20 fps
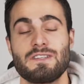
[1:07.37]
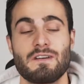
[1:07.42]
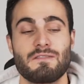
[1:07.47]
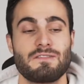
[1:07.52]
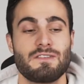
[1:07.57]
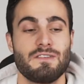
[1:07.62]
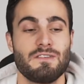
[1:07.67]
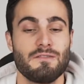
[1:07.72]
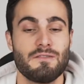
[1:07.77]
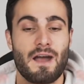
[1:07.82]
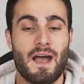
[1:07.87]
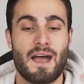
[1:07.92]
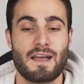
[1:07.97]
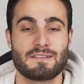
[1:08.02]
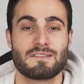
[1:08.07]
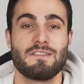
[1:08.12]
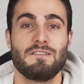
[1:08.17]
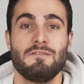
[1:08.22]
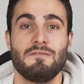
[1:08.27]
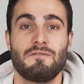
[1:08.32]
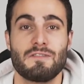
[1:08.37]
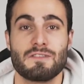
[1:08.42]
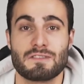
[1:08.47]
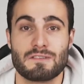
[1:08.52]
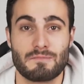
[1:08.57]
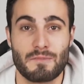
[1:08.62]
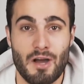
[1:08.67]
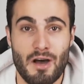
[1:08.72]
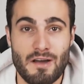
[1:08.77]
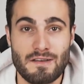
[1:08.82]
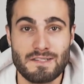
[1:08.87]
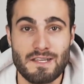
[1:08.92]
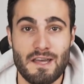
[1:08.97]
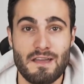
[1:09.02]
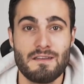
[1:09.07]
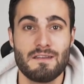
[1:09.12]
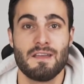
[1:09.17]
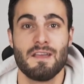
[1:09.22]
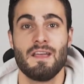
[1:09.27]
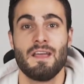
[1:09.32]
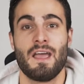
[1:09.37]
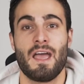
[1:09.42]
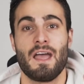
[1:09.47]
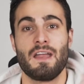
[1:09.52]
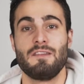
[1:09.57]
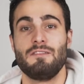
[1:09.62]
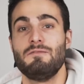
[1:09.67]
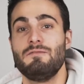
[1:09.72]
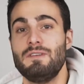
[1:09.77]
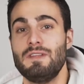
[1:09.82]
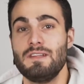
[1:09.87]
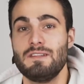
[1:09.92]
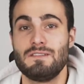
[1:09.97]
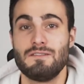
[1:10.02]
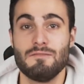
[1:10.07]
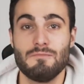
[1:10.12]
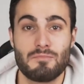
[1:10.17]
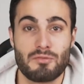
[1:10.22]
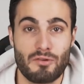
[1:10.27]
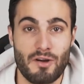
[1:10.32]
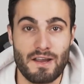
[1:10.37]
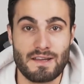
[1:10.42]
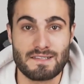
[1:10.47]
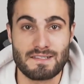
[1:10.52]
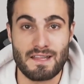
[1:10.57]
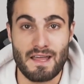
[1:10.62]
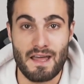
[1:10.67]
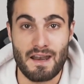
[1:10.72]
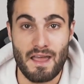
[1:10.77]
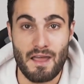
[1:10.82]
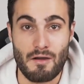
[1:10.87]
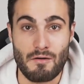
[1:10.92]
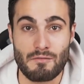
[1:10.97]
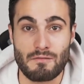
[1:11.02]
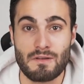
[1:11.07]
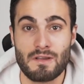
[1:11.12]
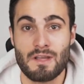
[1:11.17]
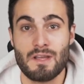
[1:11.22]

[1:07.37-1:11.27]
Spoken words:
out to you asking you for some content, and you need to price that out.